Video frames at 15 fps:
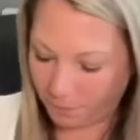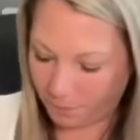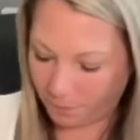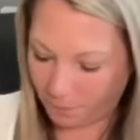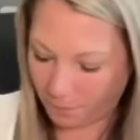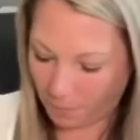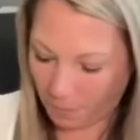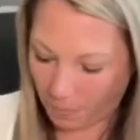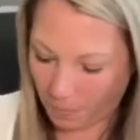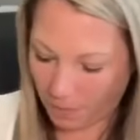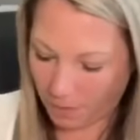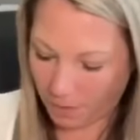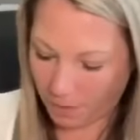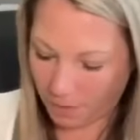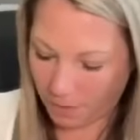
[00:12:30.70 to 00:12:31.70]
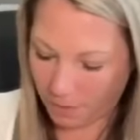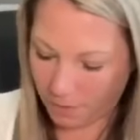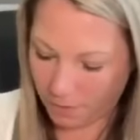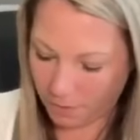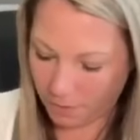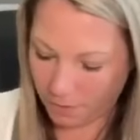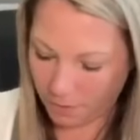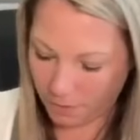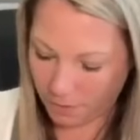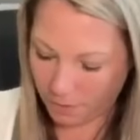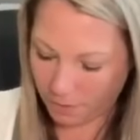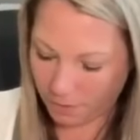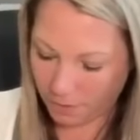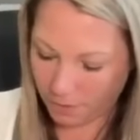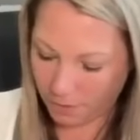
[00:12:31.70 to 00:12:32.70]

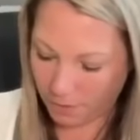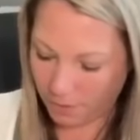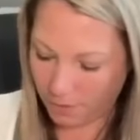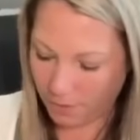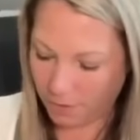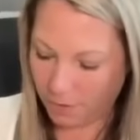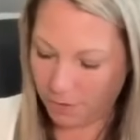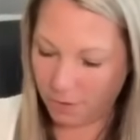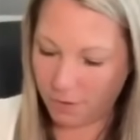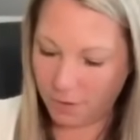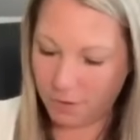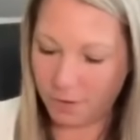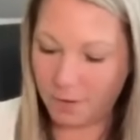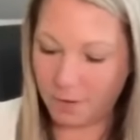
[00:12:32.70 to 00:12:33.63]
[no speech]